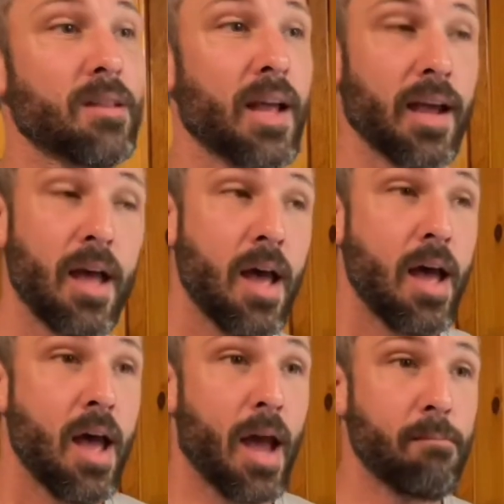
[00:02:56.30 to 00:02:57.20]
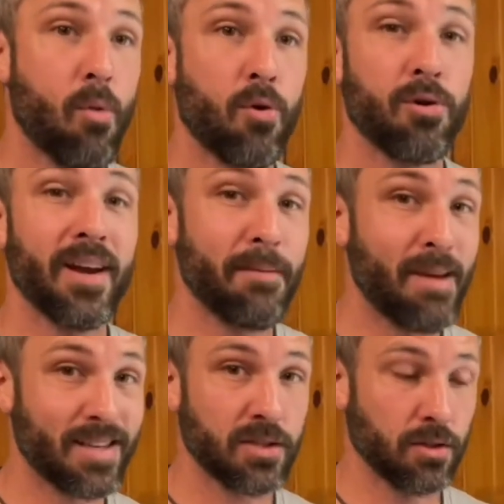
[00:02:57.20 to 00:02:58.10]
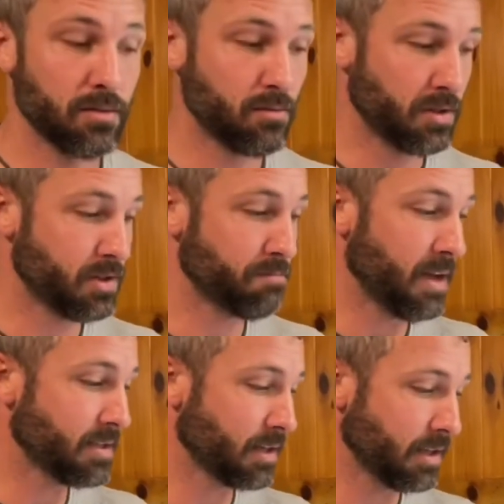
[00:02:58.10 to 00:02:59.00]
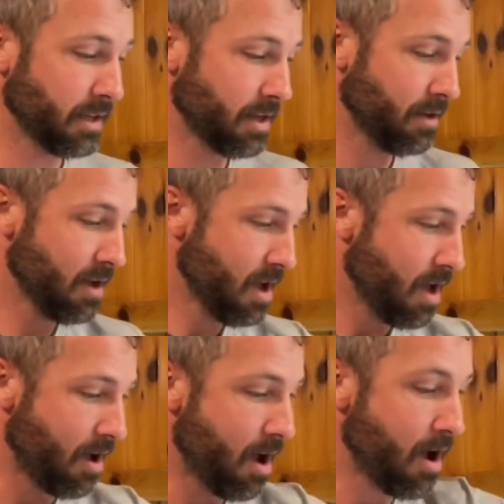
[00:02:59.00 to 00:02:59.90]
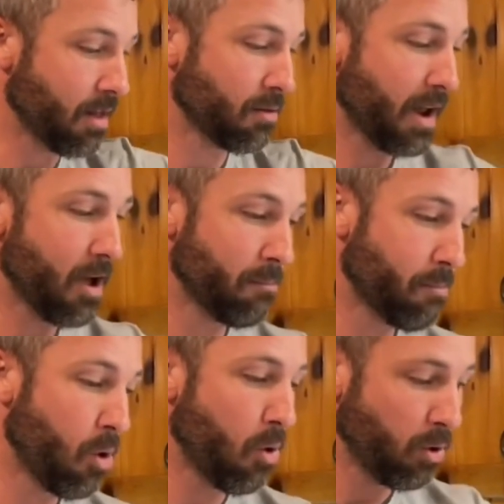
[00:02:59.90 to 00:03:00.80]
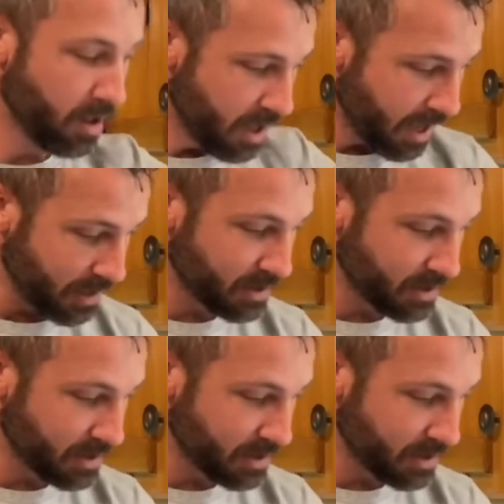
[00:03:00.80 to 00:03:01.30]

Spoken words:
like a mortar and pestle, which is basically a hollowed out bowl and